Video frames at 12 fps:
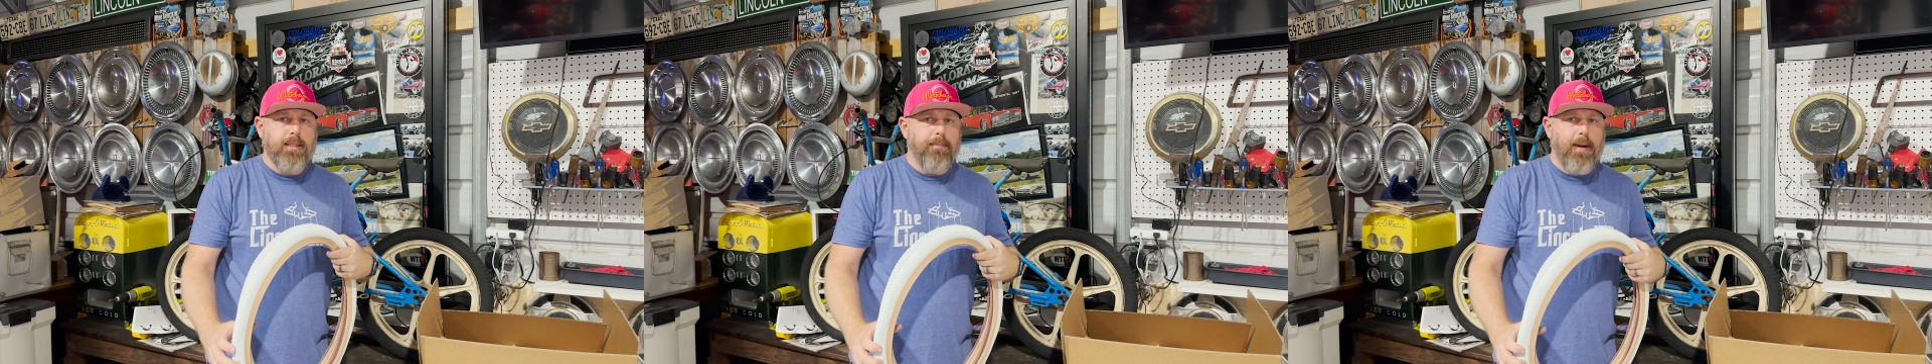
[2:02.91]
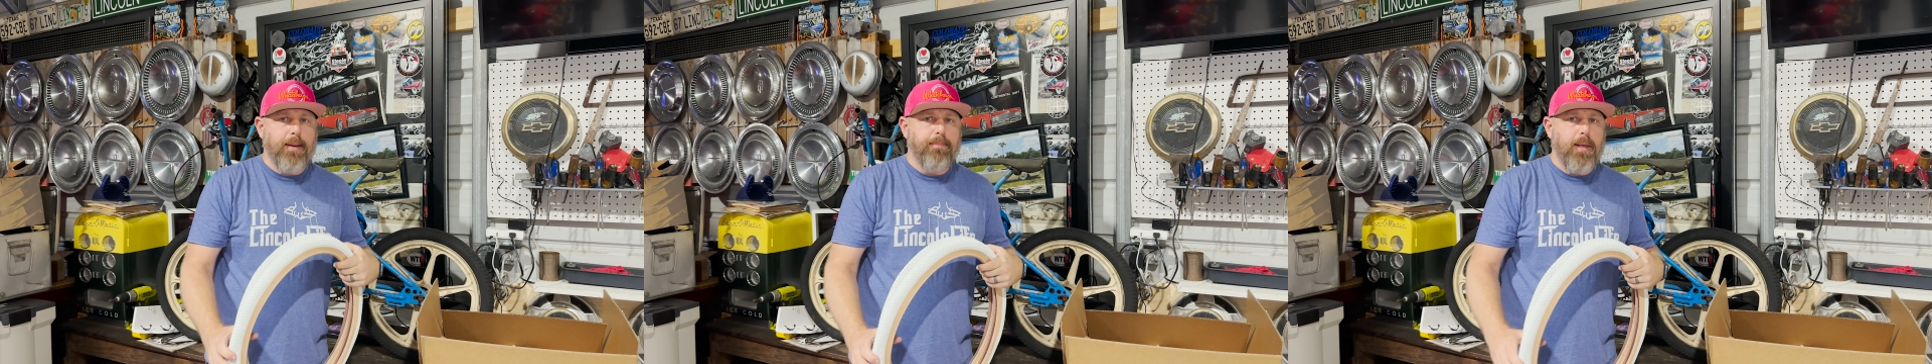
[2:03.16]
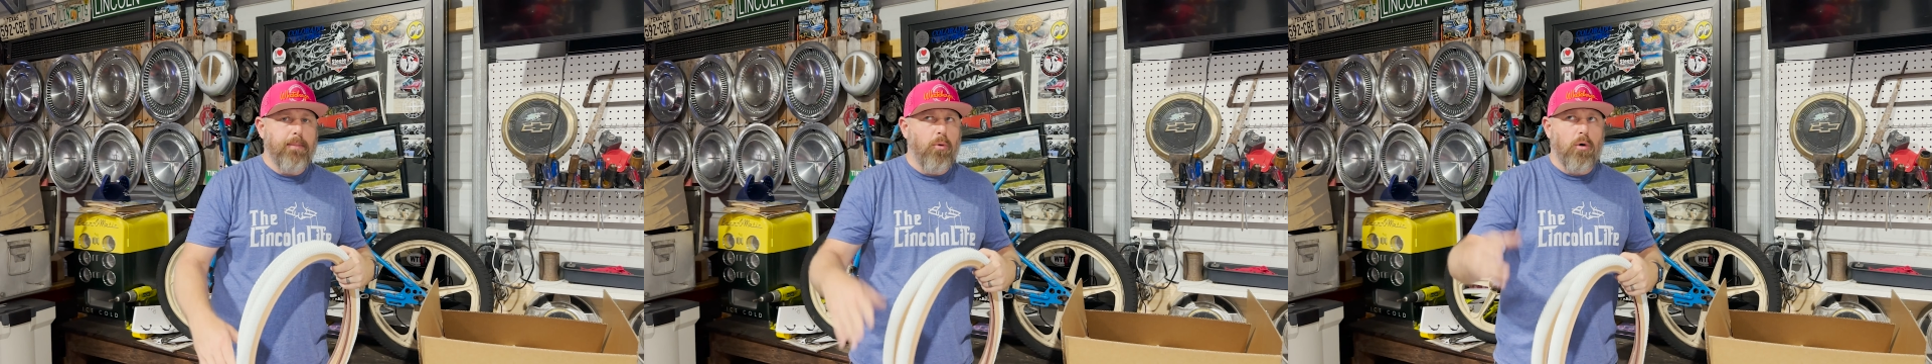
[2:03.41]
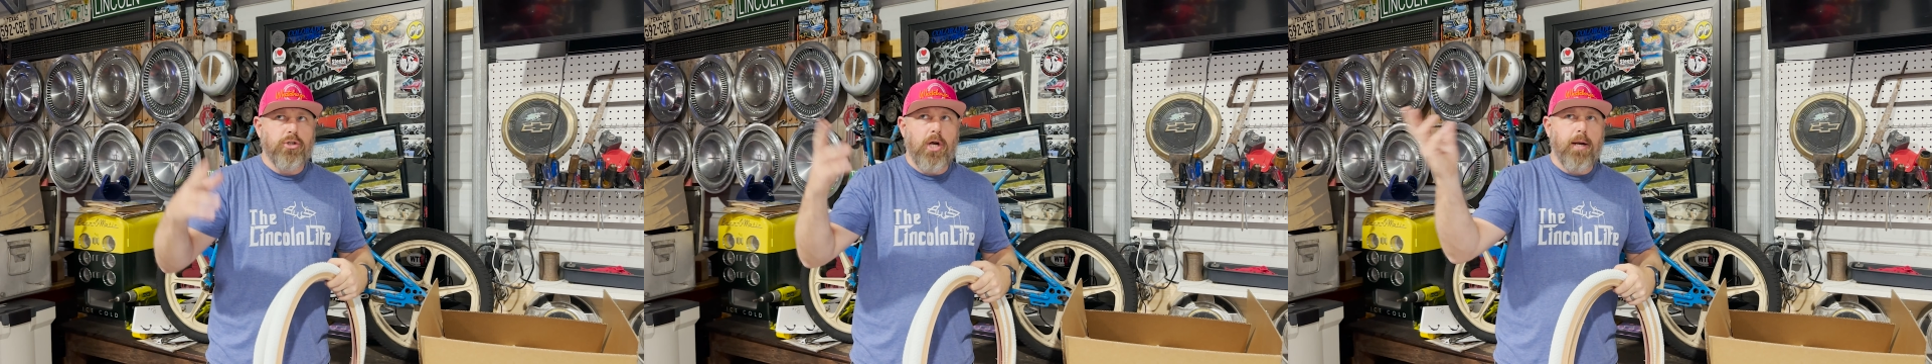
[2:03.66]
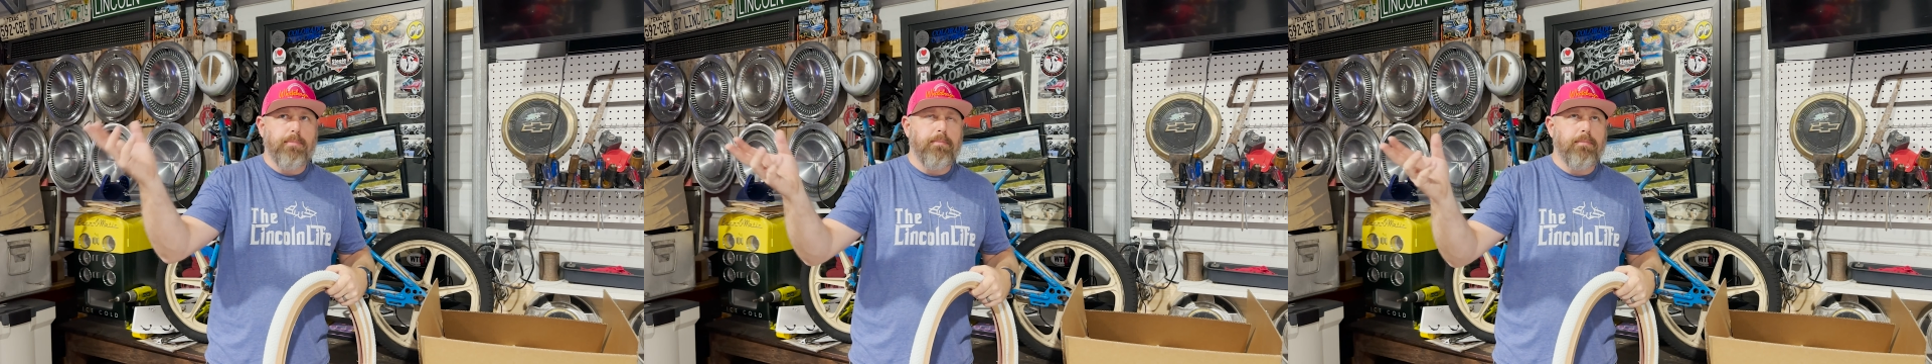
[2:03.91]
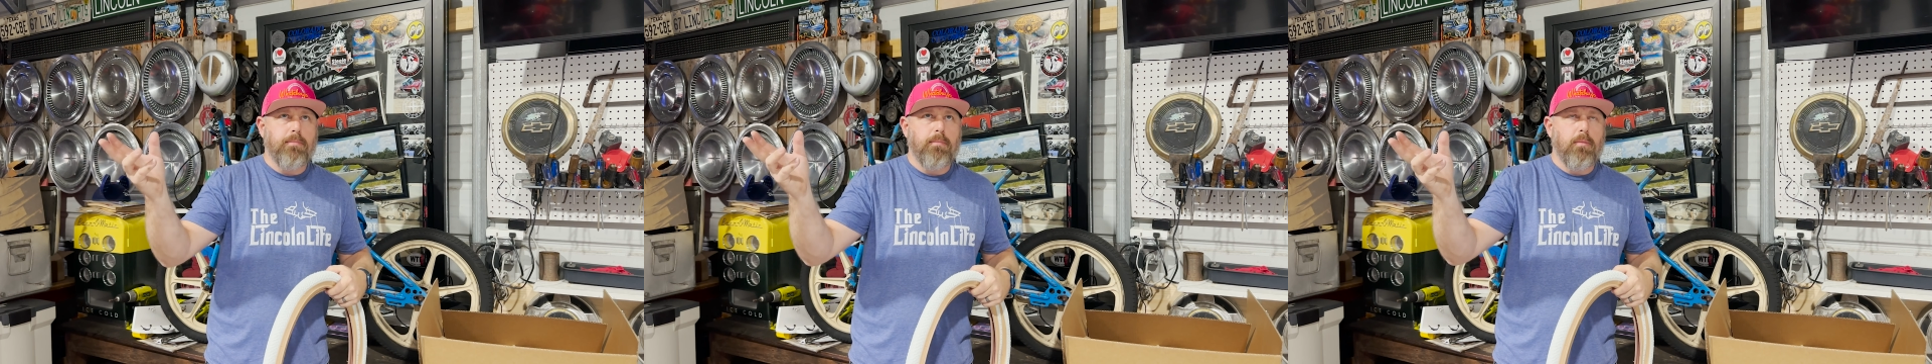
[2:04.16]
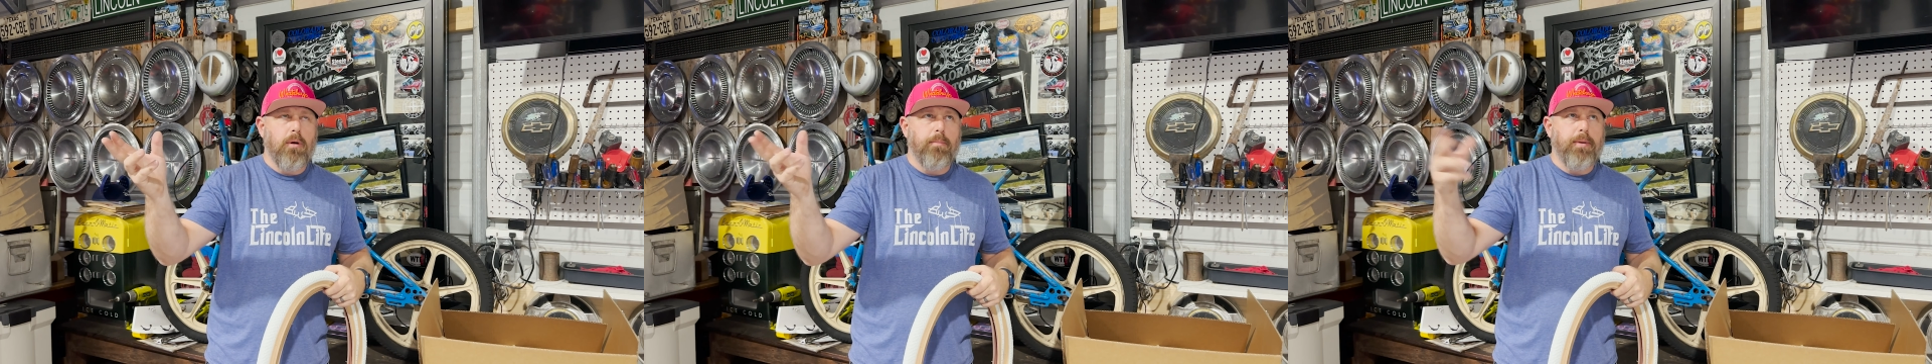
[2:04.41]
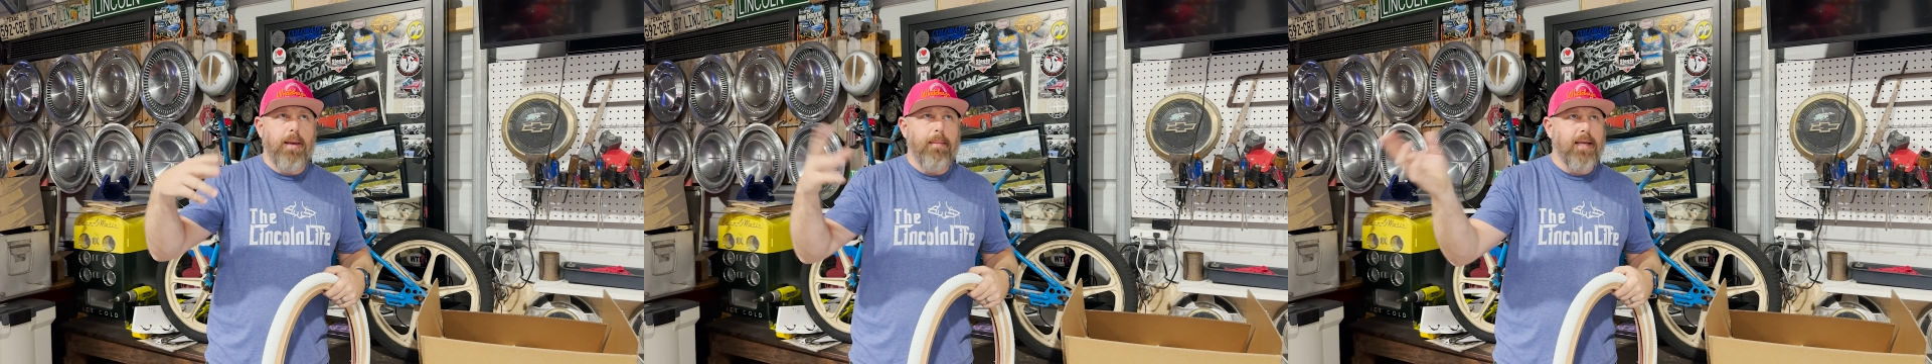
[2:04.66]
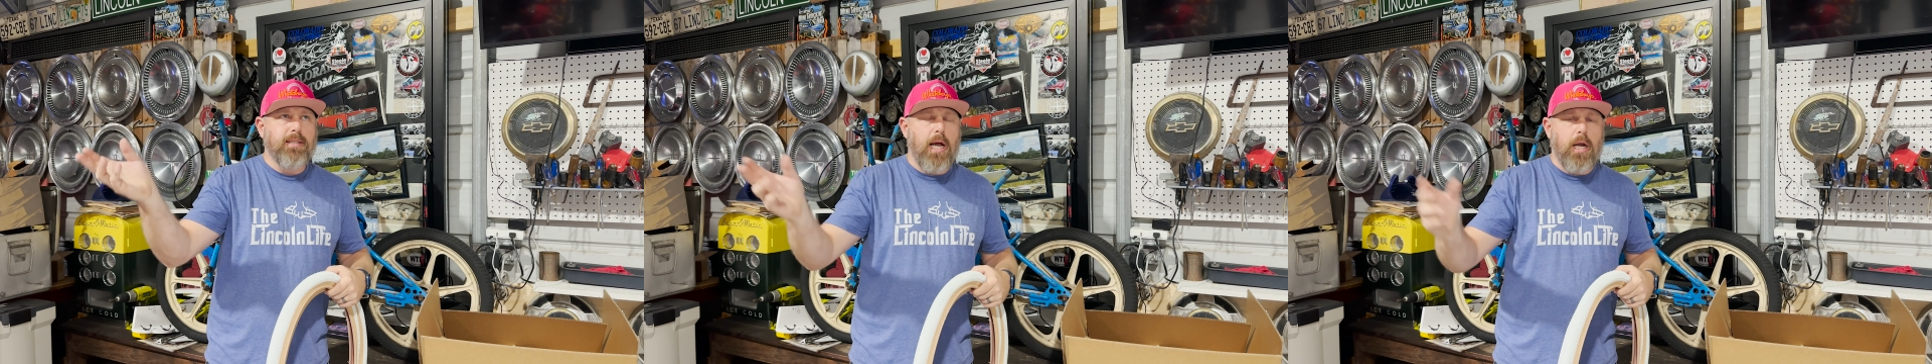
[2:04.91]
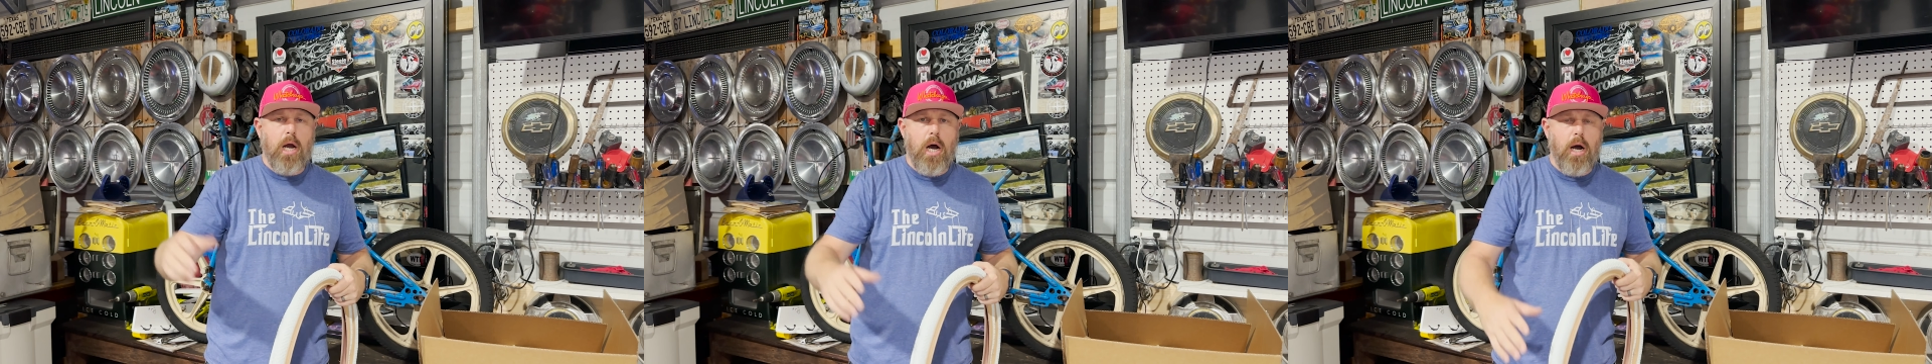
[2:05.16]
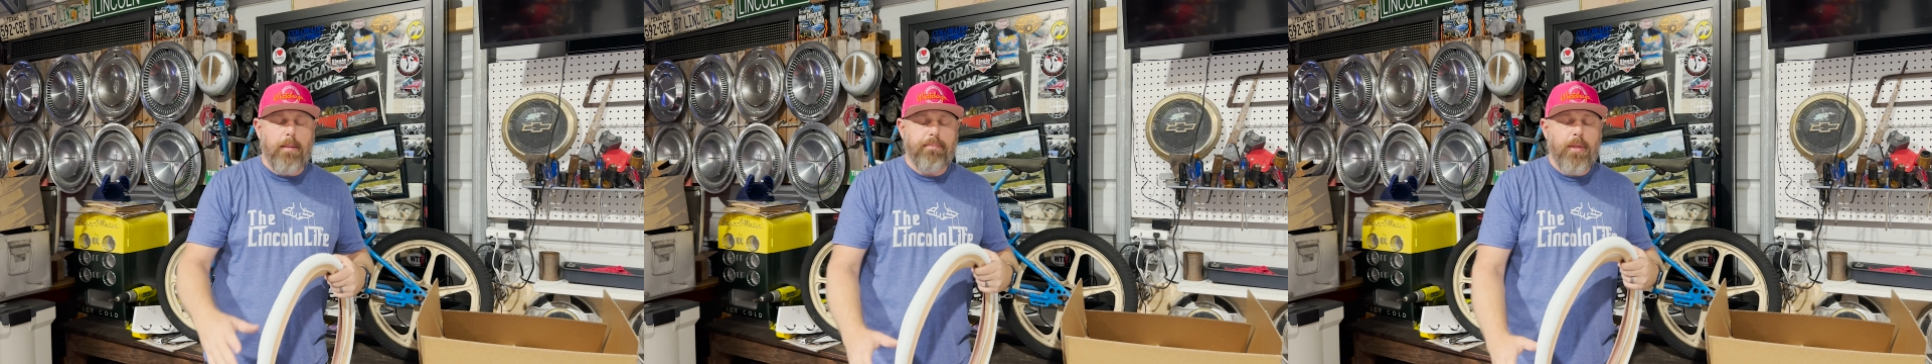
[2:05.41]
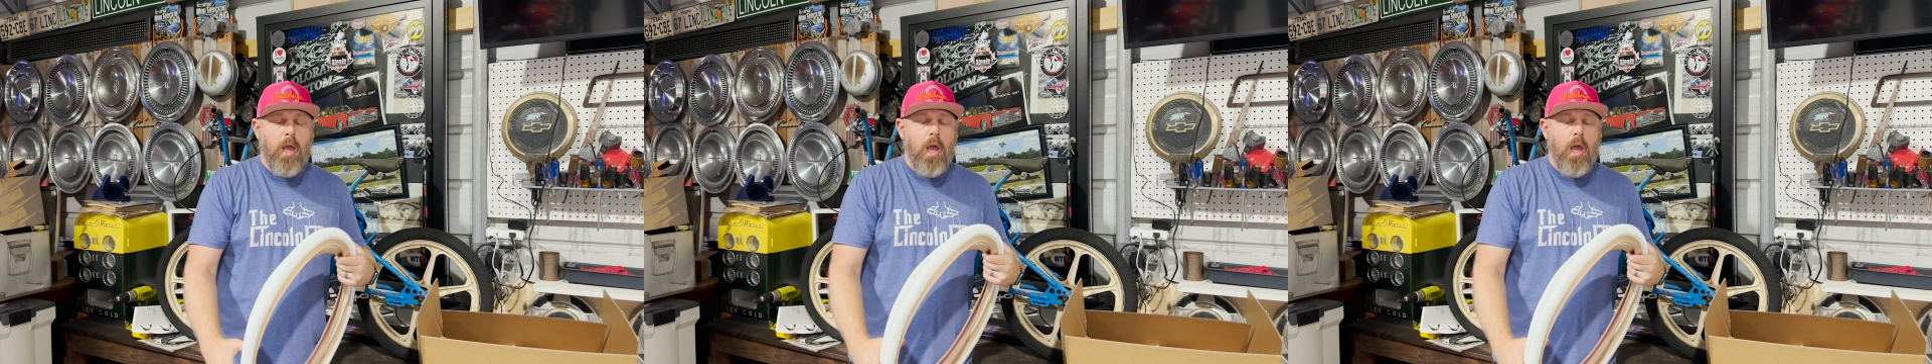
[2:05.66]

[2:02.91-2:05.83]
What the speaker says: it might be porkchopbmx.com.